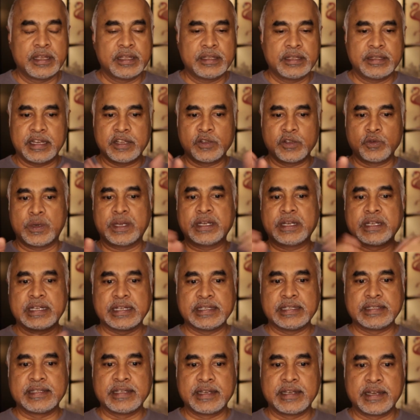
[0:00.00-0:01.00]
That is one
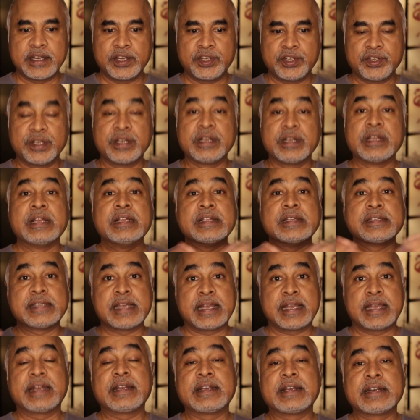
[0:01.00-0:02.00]
consideration.
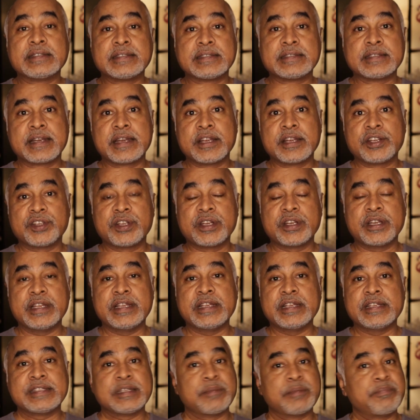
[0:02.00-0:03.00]
Second consideration
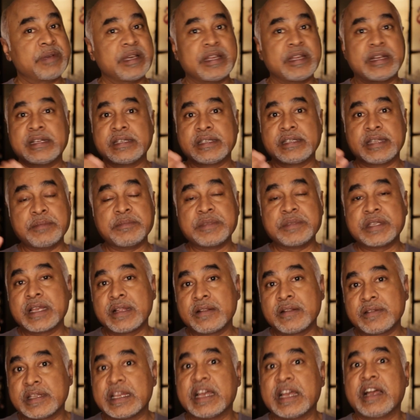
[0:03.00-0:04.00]
is the parent
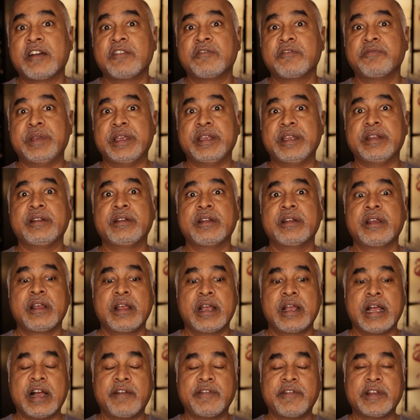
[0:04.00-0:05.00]
themselves have been
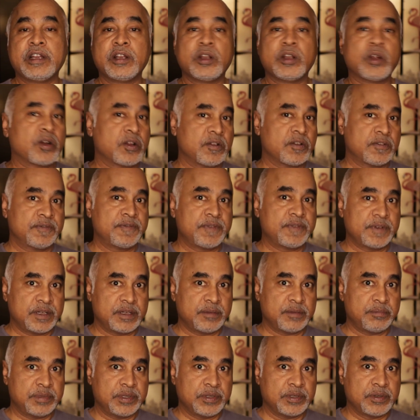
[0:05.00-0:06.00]
having a lot
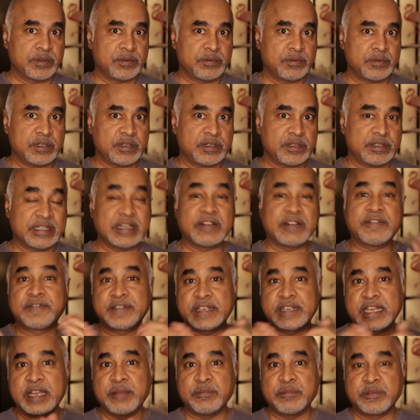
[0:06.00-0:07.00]
of tough
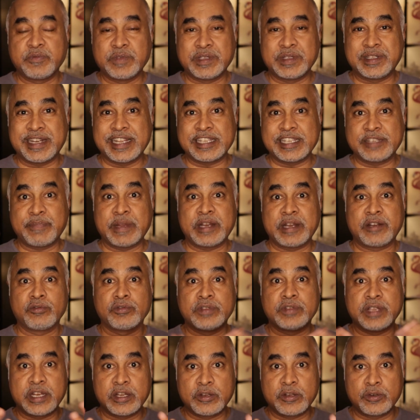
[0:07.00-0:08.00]
times with respect
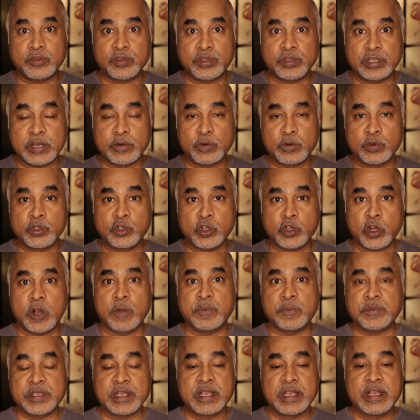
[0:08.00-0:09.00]
to their own
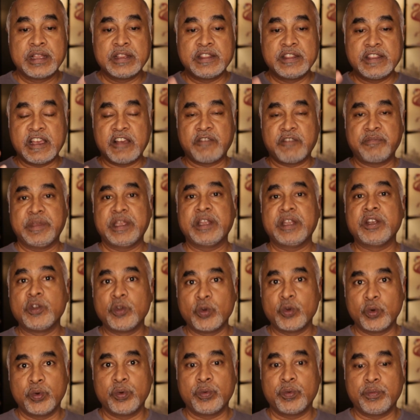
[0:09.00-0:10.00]
jobs. They have
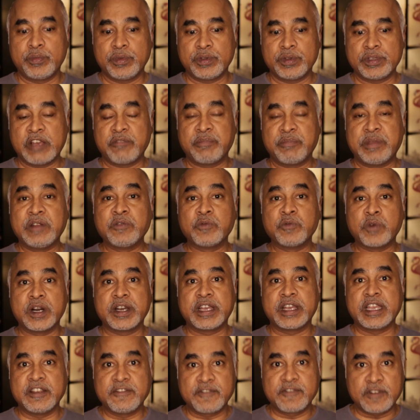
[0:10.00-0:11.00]
been
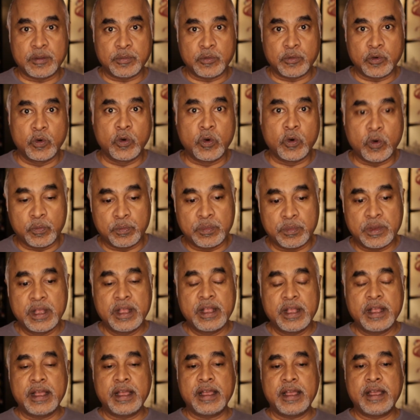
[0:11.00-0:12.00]
working from home,
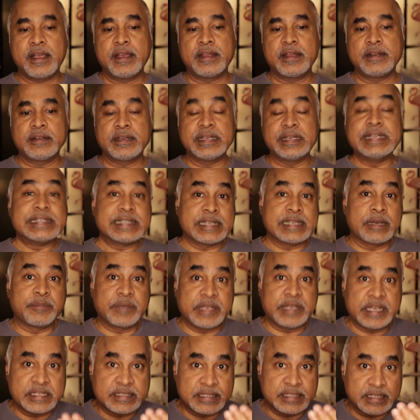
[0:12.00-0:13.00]
and in some
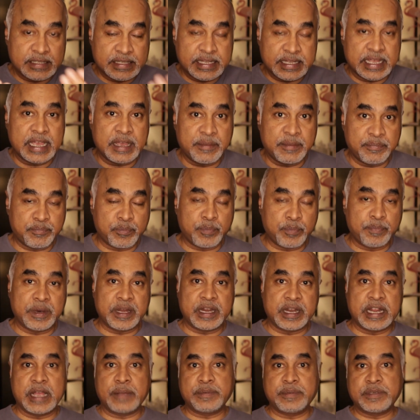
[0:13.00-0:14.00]
cases they have
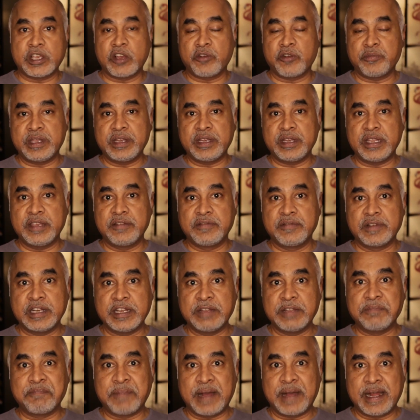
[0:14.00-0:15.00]
perhaps have been even
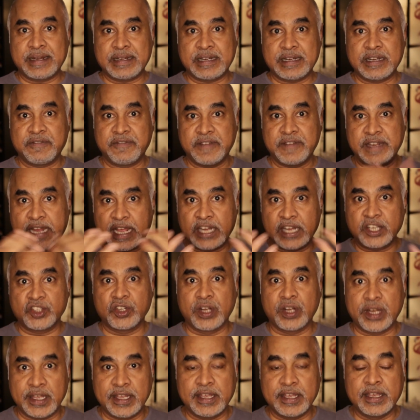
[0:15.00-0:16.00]
impacted
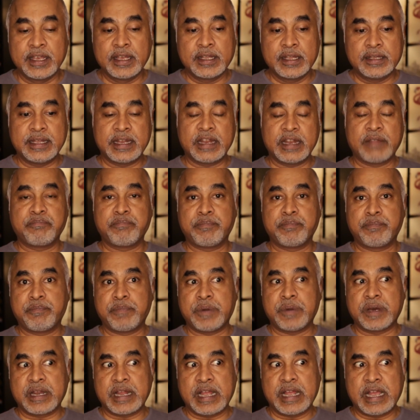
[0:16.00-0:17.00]
financially. There have
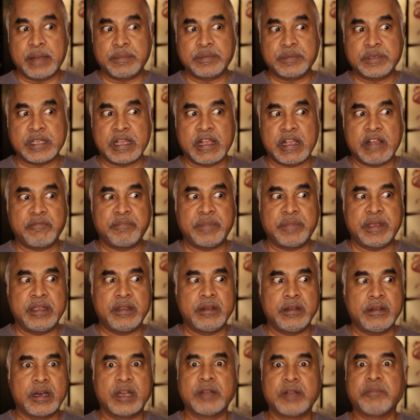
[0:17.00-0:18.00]
perhaps have
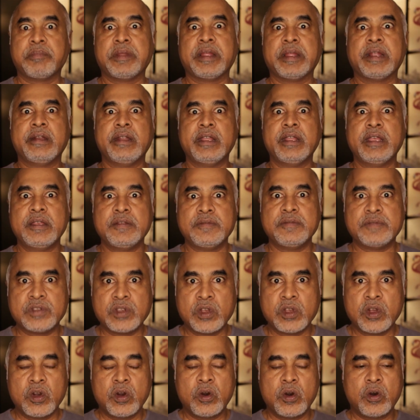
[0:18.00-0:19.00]
been unpaid
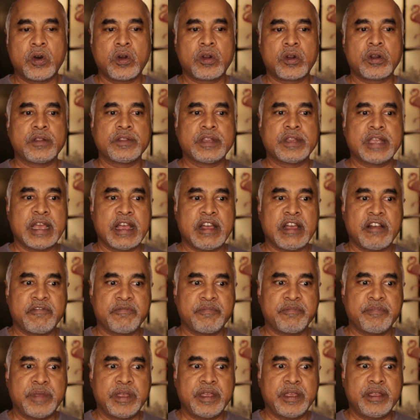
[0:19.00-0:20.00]
leaves, or they
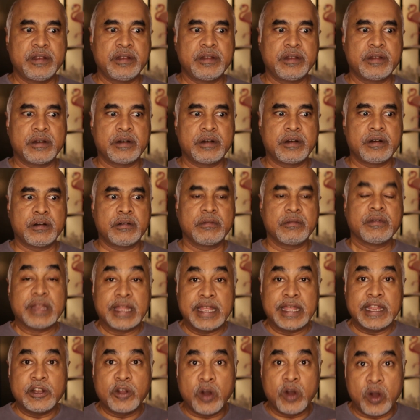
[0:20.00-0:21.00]
have been
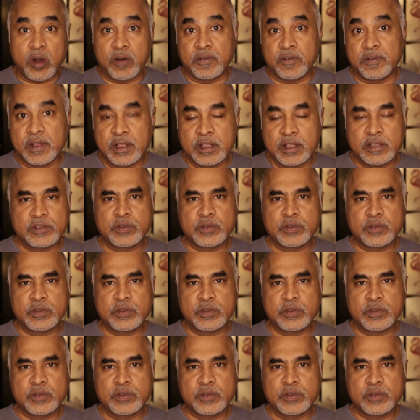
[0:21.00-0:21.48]
laid off.